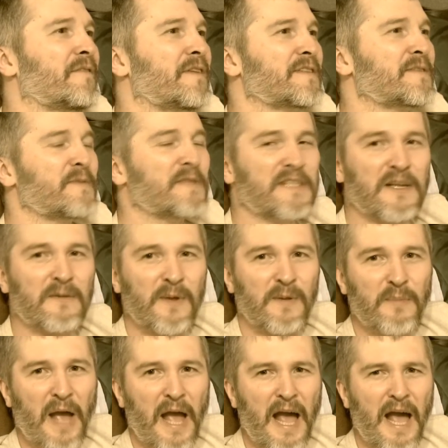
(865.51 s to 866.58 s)
this one's going to
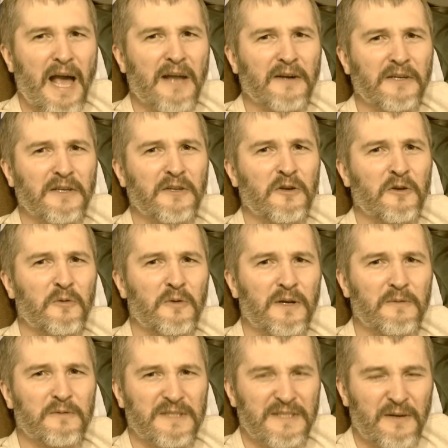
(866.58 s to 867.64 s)
be bad, or you knew when
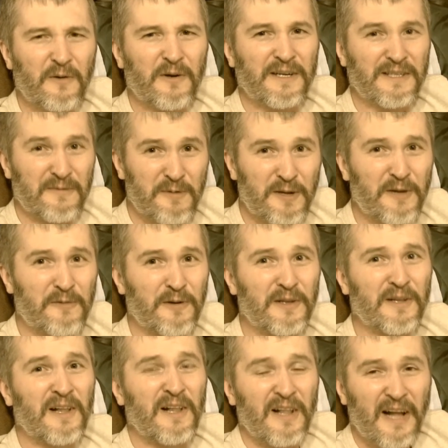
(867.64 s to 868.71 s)
it was going to be a
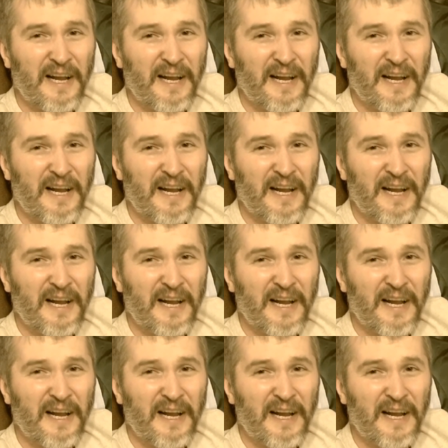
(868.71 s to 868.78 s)
really,